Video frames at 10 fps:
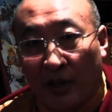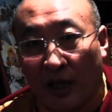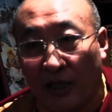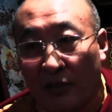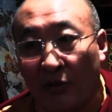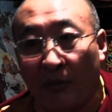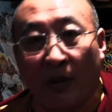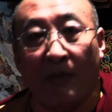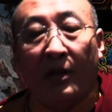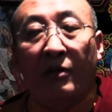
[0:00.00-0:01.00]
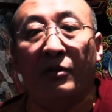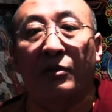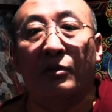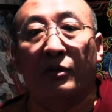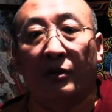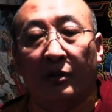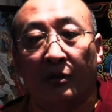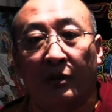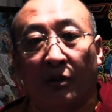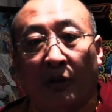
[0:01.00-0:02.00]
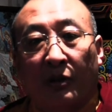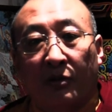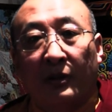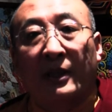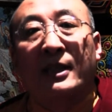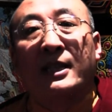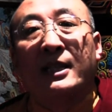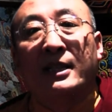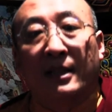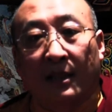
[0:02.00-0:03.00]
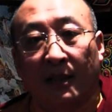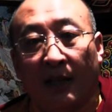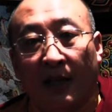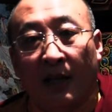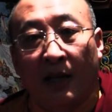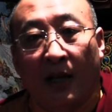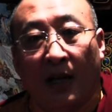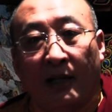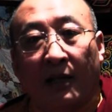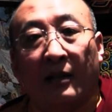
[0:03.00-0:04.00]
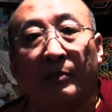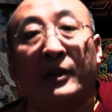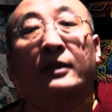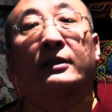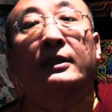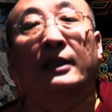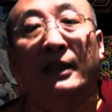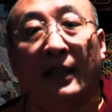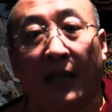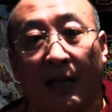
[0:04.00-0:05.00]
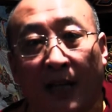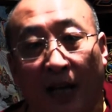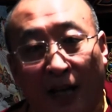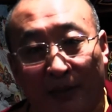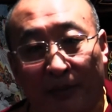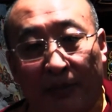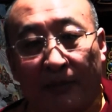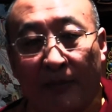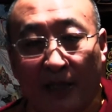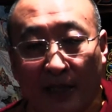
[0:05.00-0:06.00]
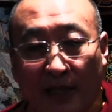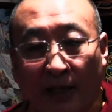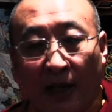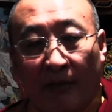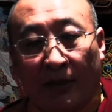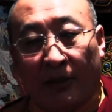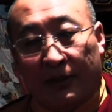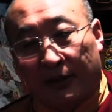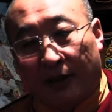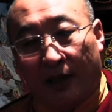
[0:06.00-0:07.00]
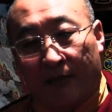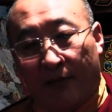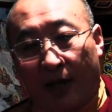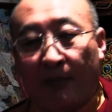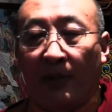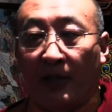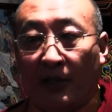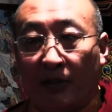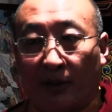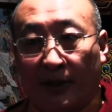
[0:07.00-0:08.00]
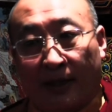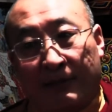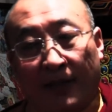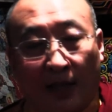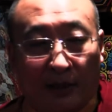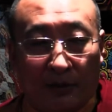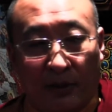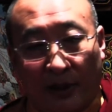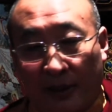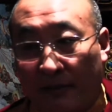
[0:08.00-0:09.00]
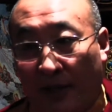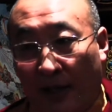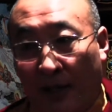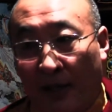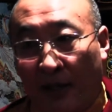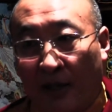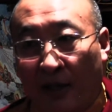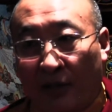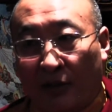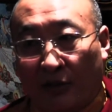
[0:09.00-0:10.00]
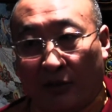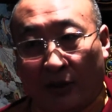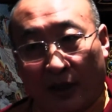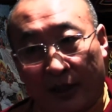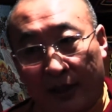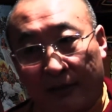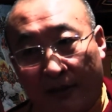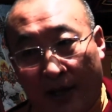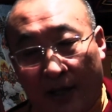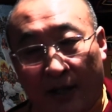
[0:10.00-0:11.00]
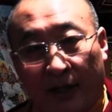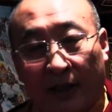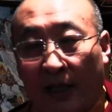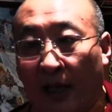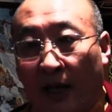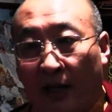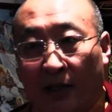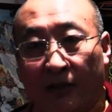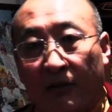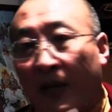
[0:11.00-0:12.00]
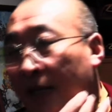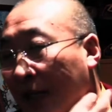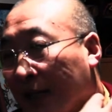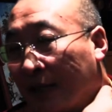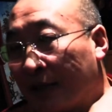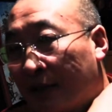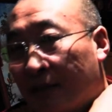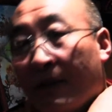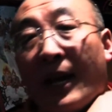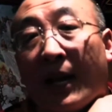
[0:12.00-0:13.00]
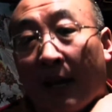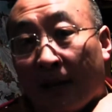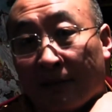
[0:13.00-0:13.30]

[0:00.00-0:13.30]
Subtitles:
and you should talk to the teacher and personally and help me, because my potential seems like not this way, and this way. Can I do any other way?